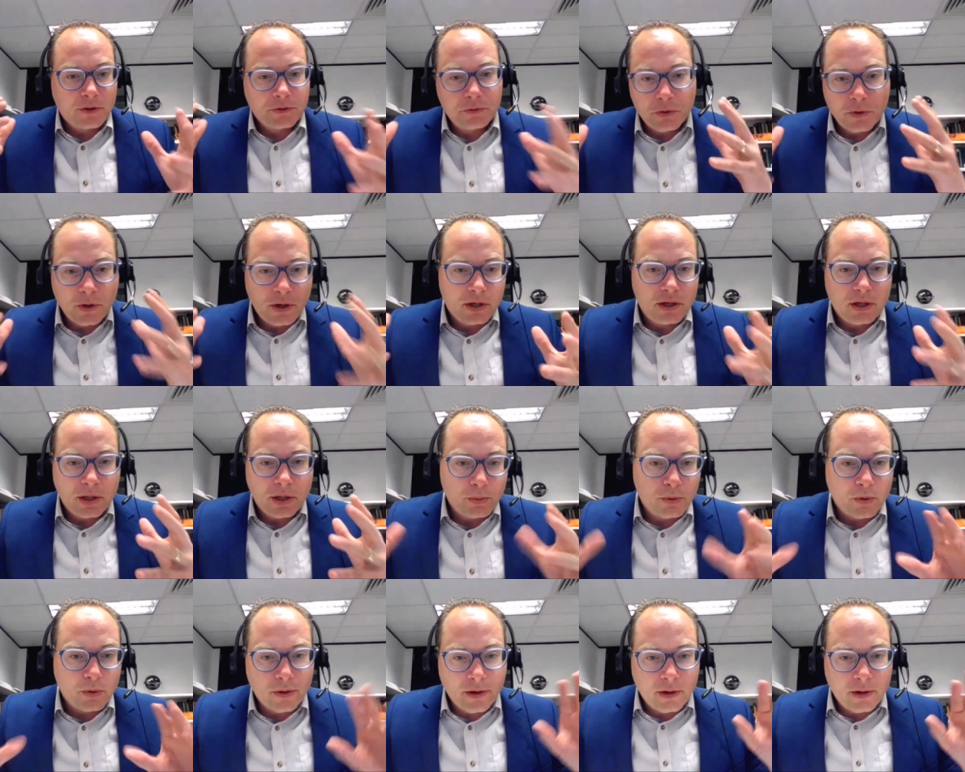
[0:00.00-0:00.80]
also
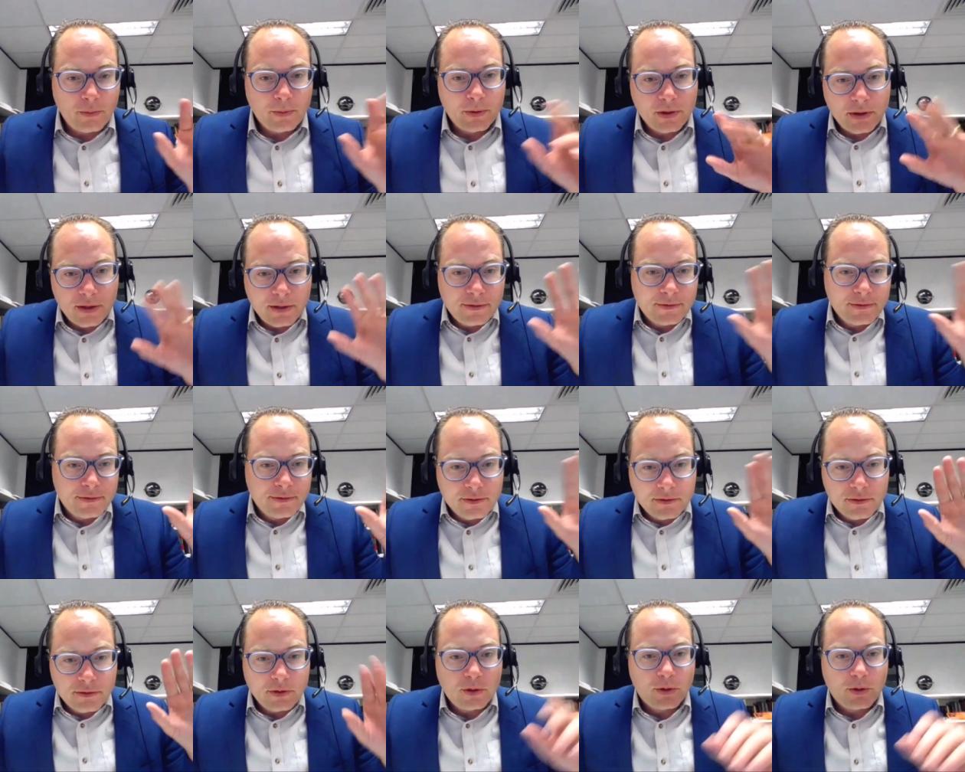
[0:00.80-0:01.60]
contemporary with
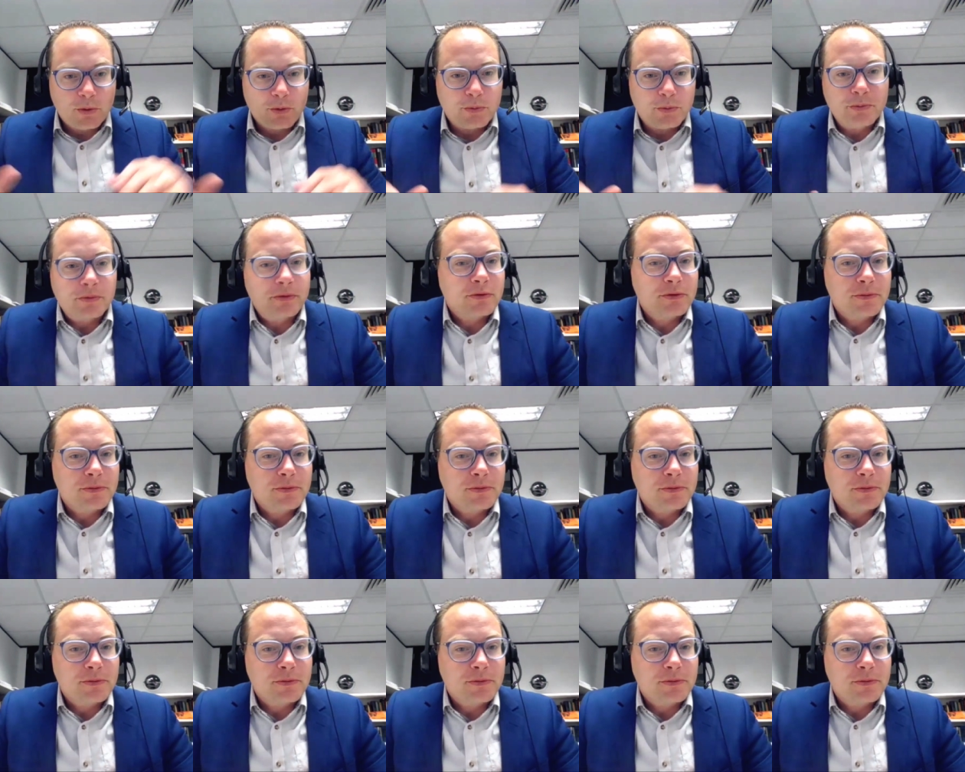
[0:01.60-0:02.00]
these you know